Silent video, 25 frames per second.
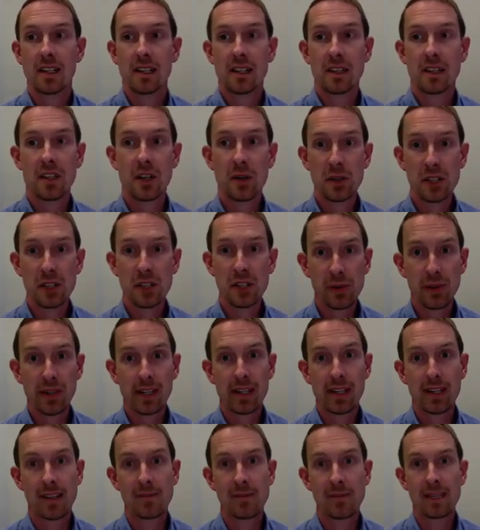
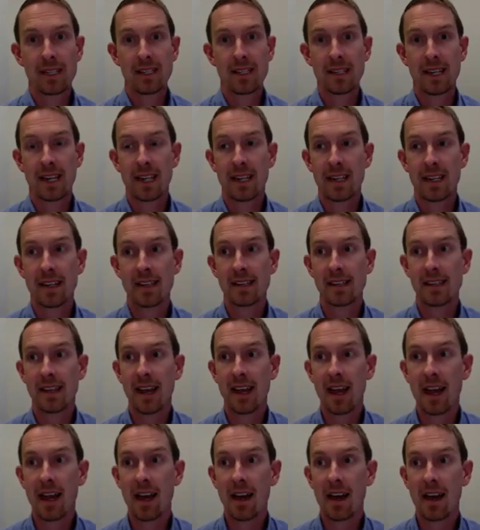socioeconomic status
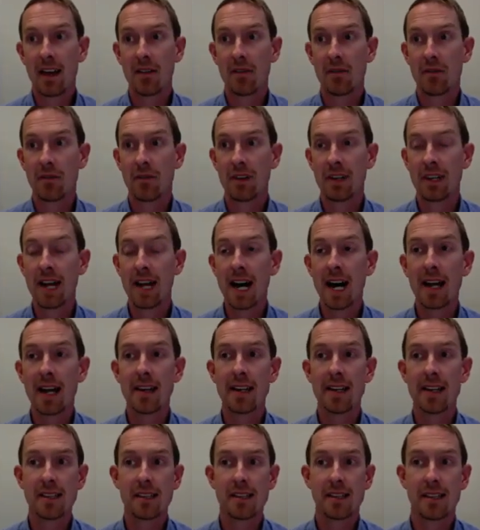have not
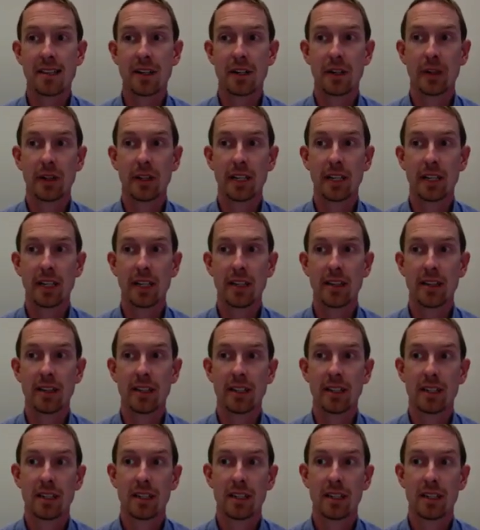necessarily